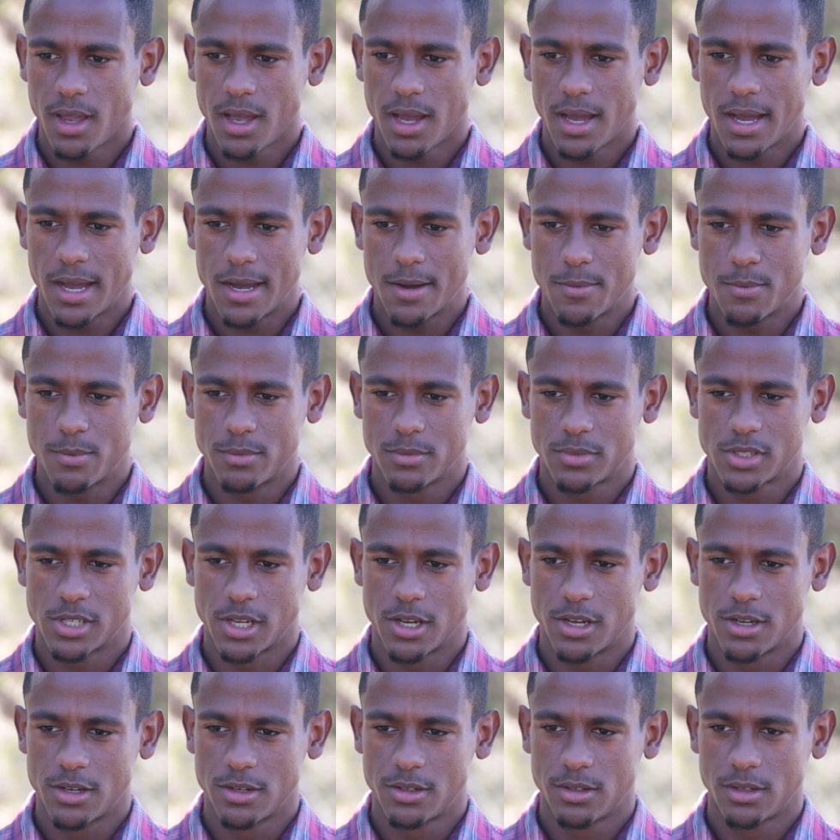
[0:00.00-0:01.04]

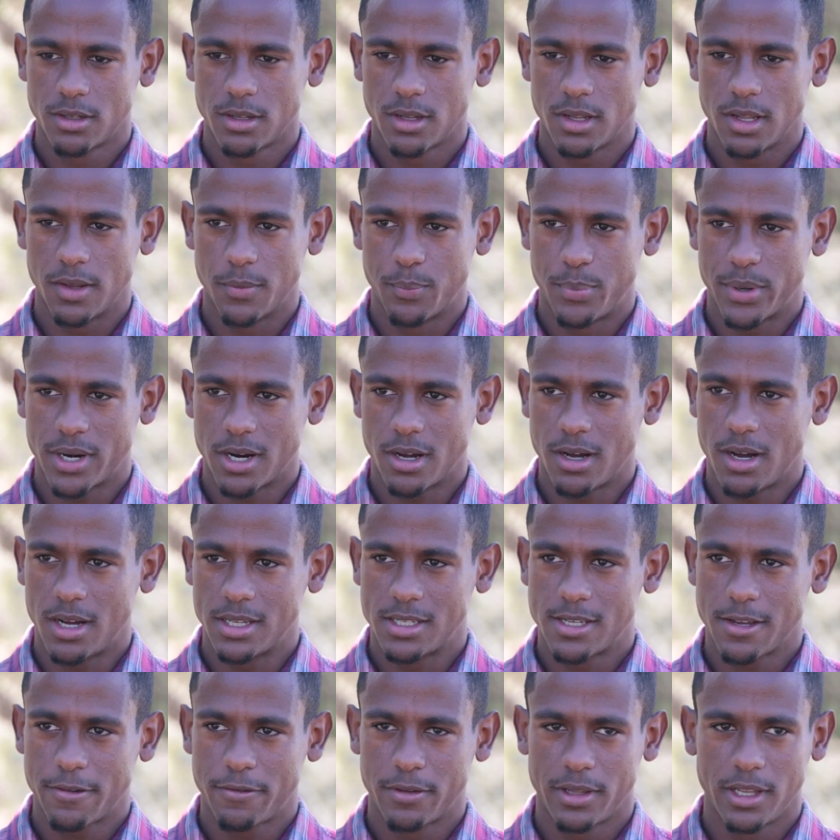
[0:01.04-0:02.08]
But I
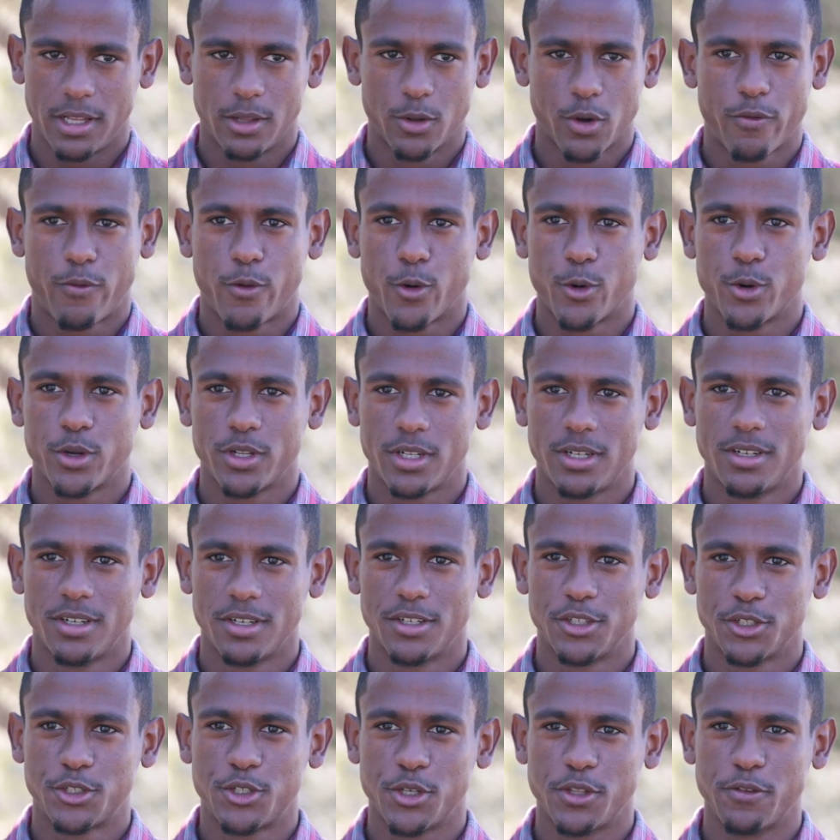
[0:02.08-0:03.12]
definitely look forward
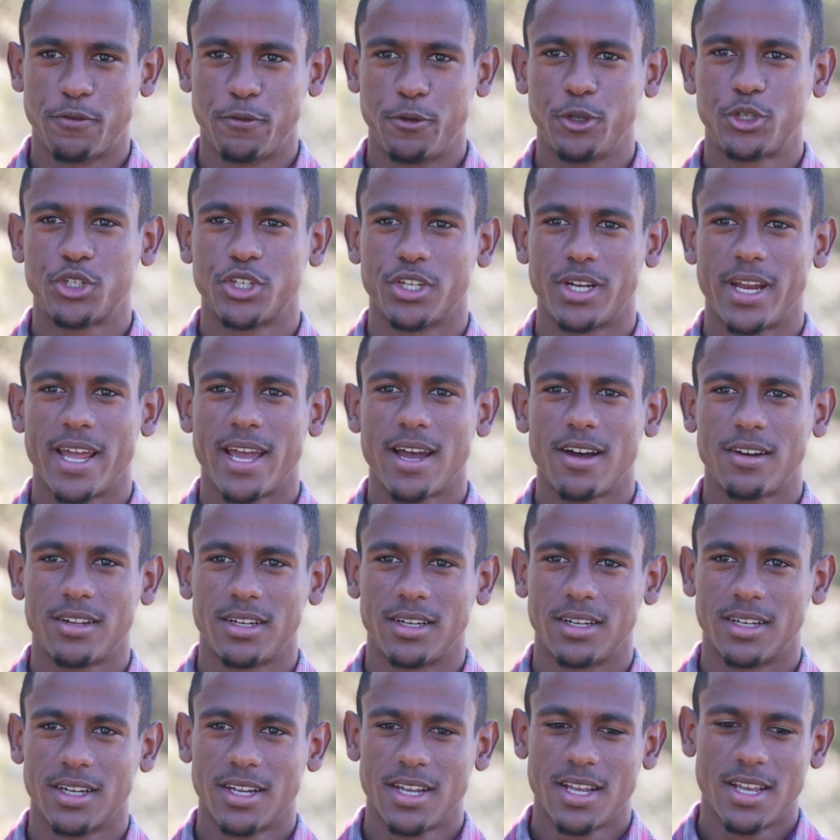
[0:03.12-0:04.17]
to the future now,
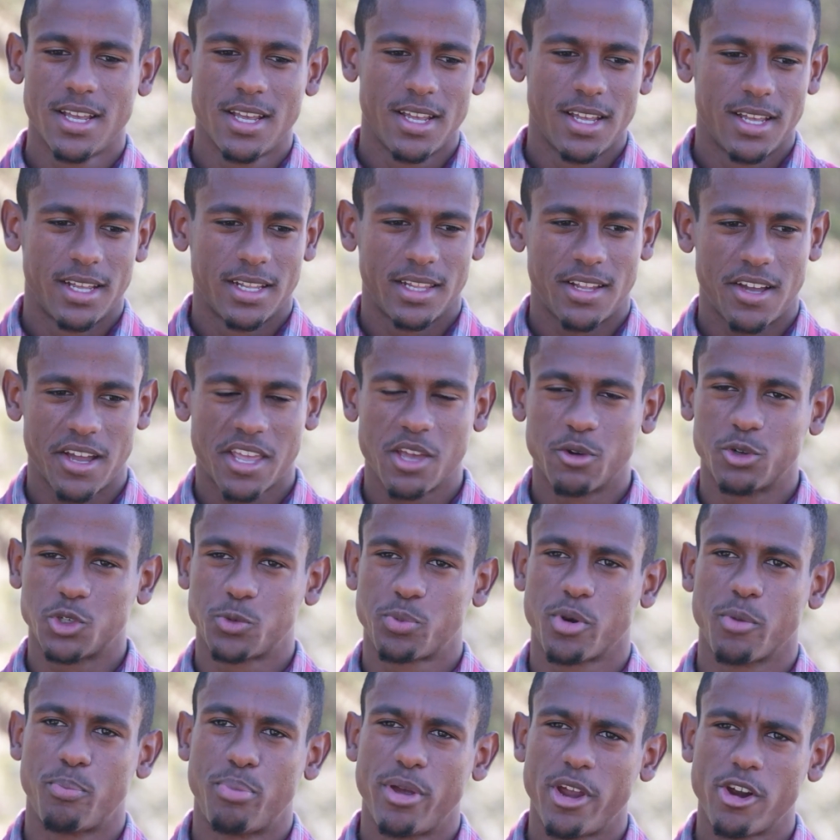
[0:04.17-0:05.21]
and like it was
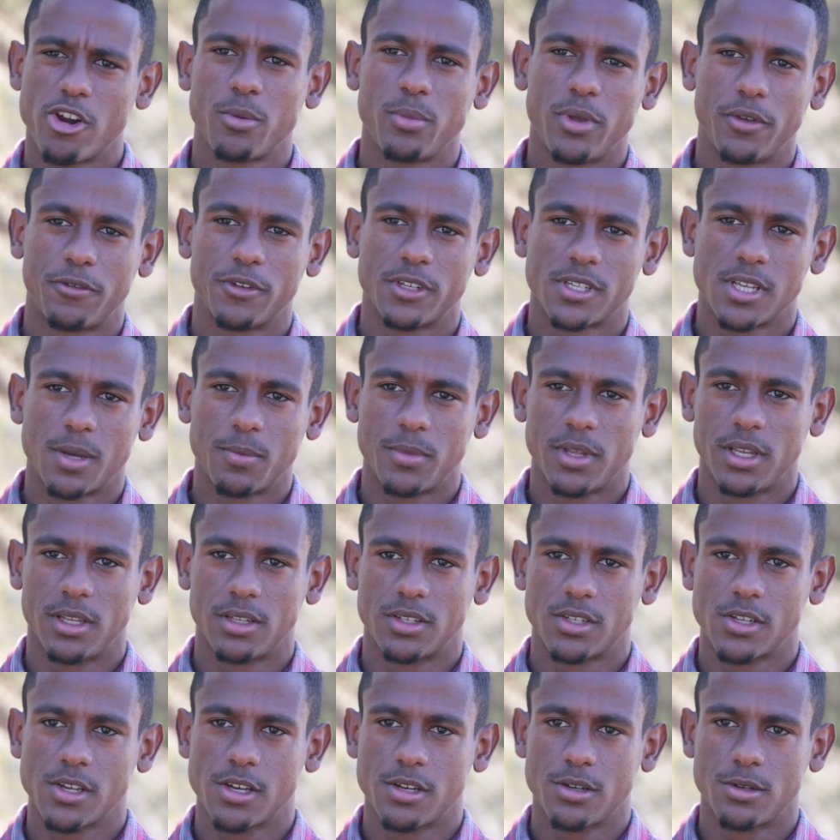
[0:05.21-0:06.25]
preparing me for something.
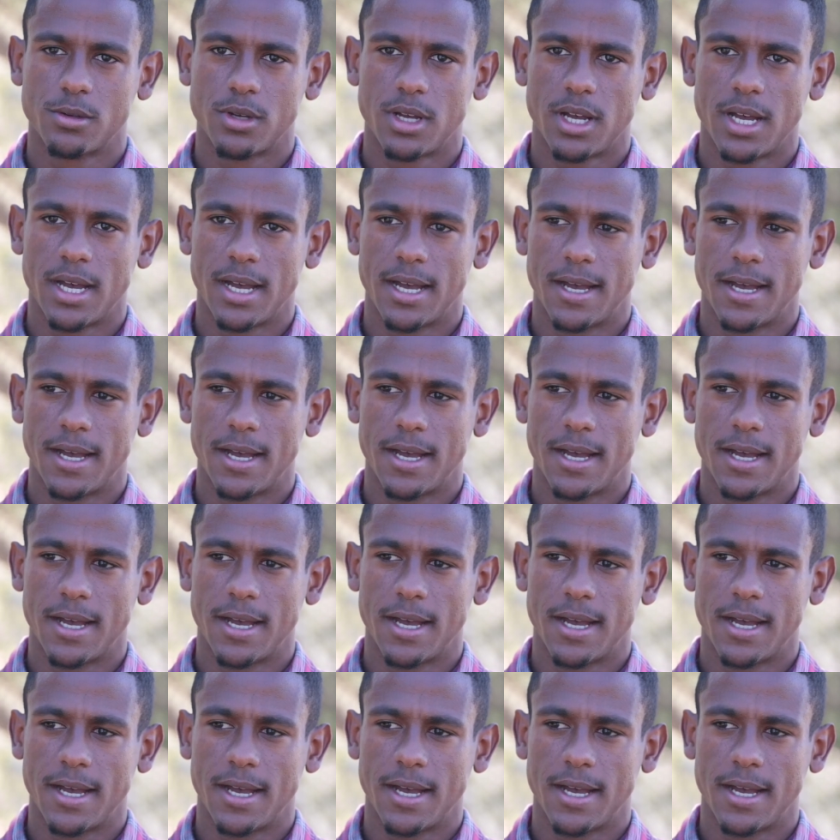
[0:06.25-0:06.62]
So